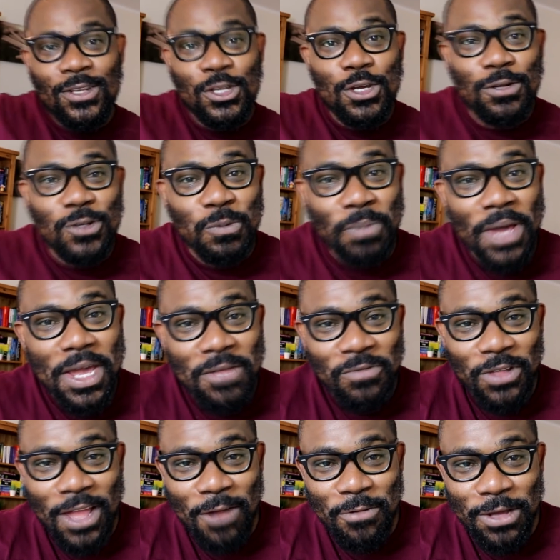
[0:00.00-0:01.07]
Dude is paying
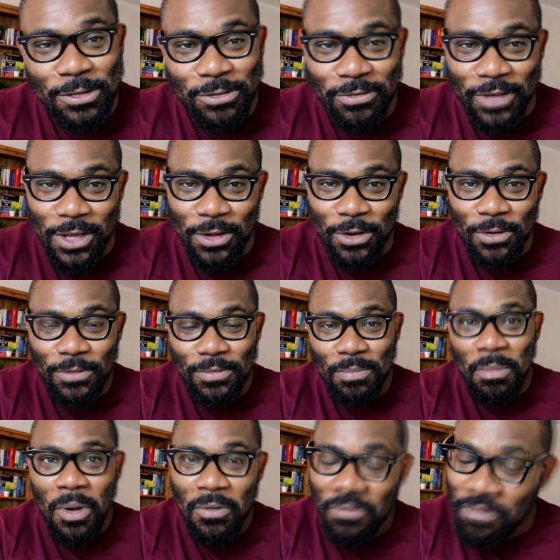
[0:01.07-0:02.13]
for that Range Rover, you know,
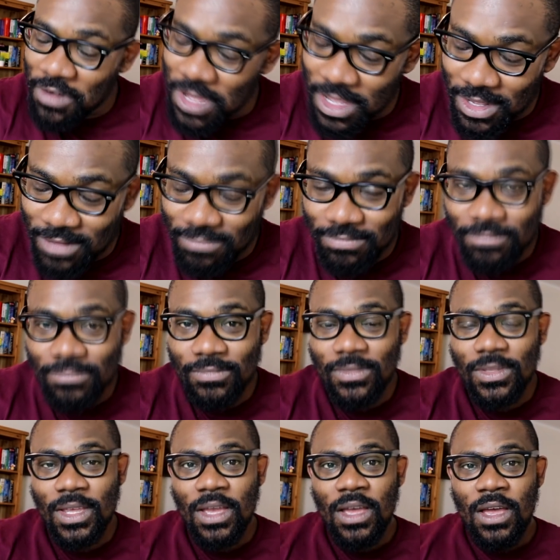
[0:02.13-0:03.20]
monthly.
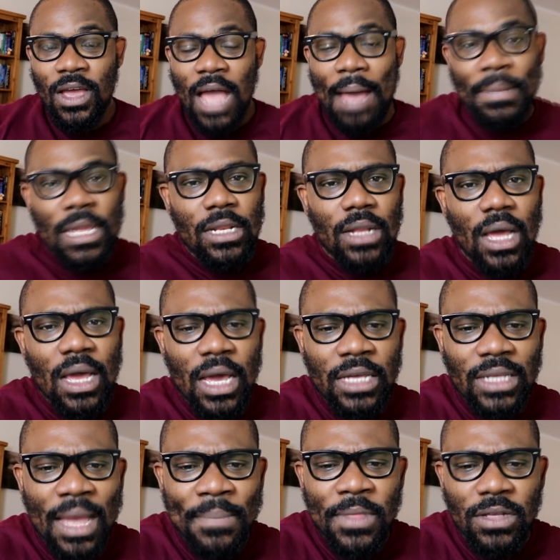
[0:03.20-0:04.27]
I mean,
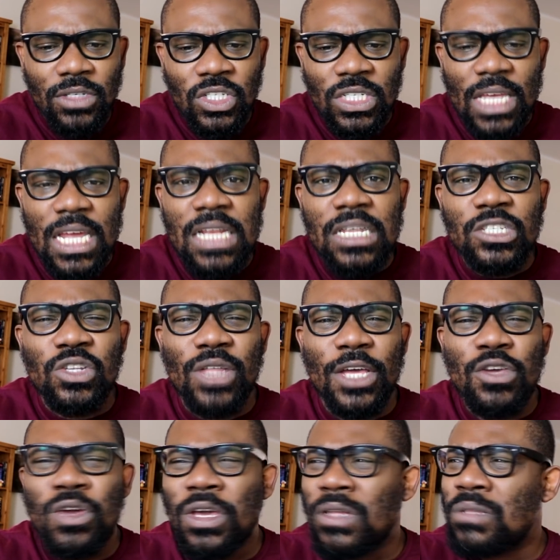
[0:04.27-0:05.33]
I'm not saying it so
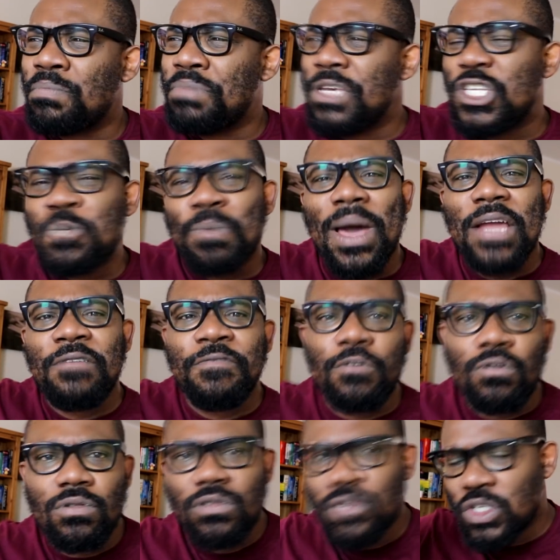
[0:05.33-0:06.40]
that you can be
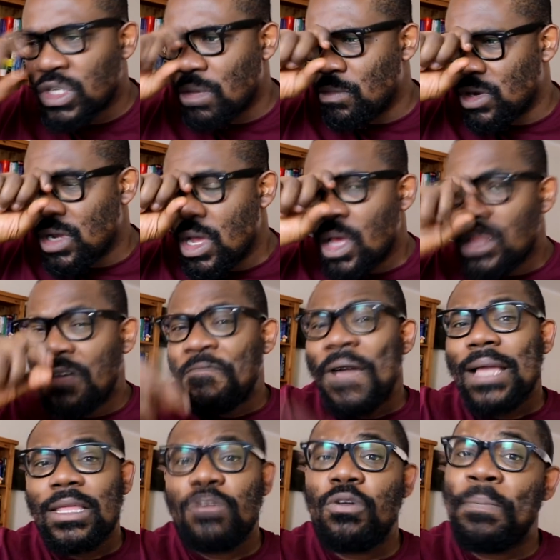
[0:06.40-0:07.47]
spiteful to someone. The
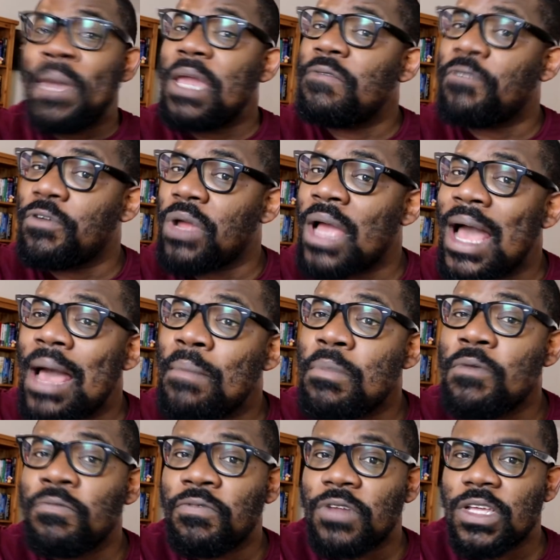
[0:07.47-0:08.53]
fact that you're paying for a car
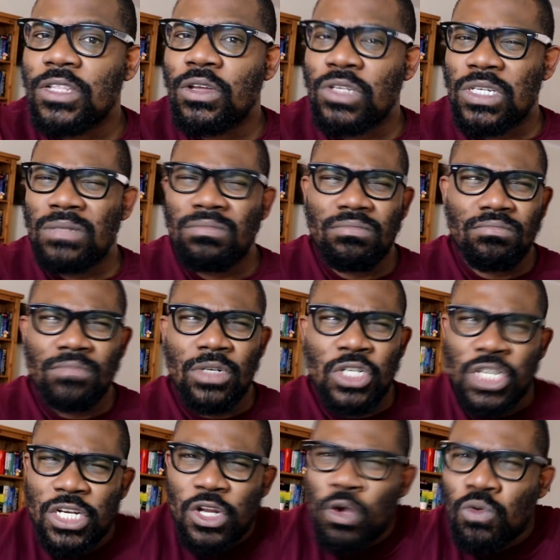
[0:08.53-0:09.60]
monthly doesn't
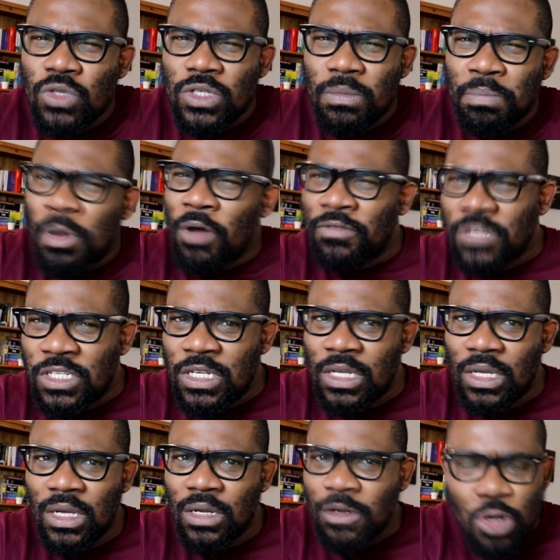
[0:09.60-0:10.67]
denote
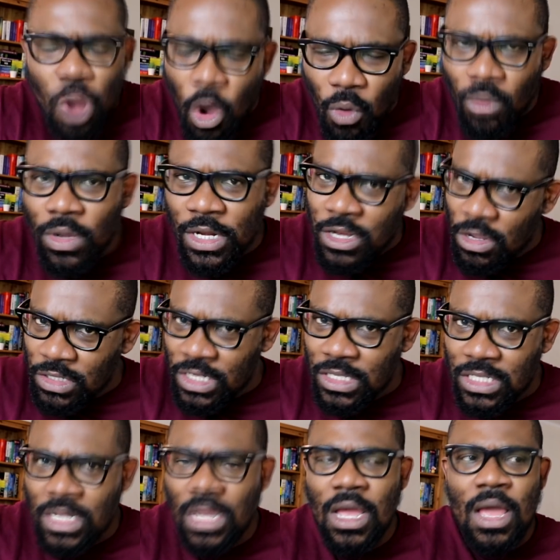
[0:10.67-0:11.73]
poverty. No, it
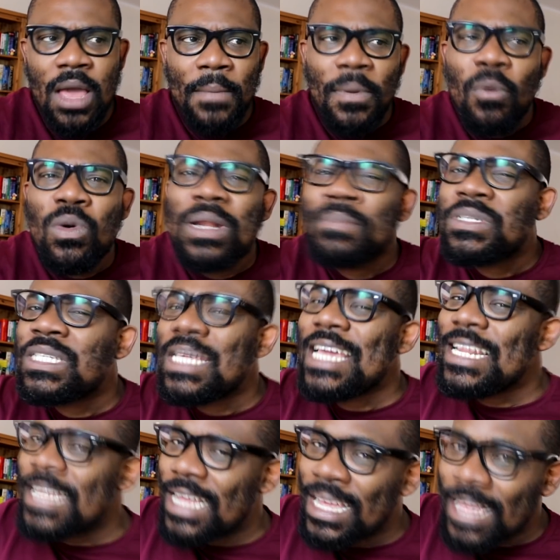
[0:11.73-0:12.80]
doesn't. But what I'm
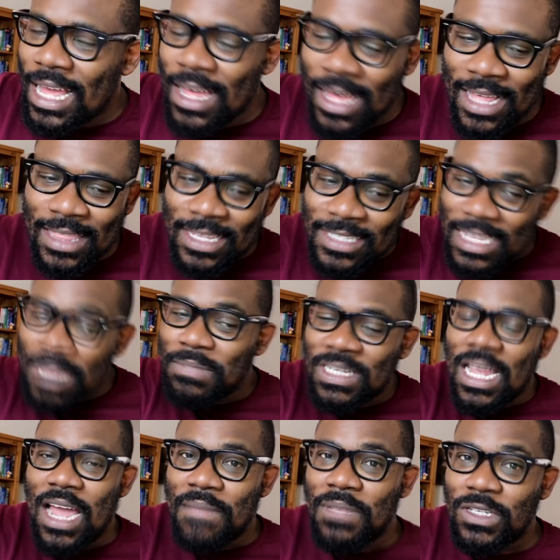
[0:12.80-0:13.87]
saying at the same
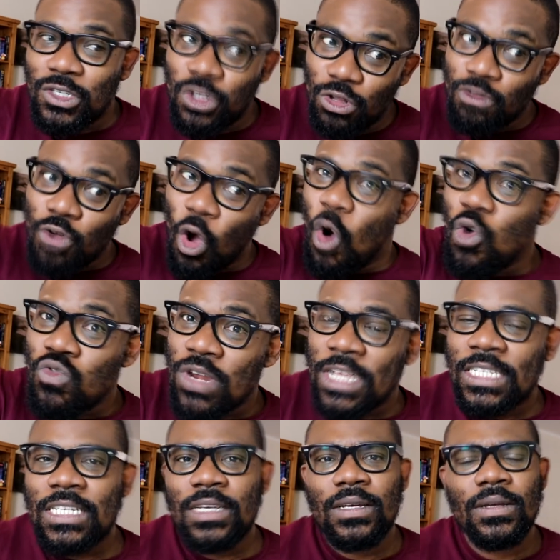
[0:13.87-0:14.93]
time is you don't own
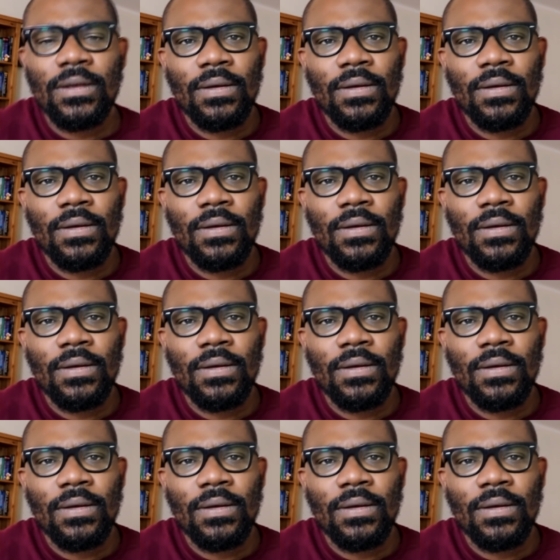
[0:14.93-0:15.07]
it.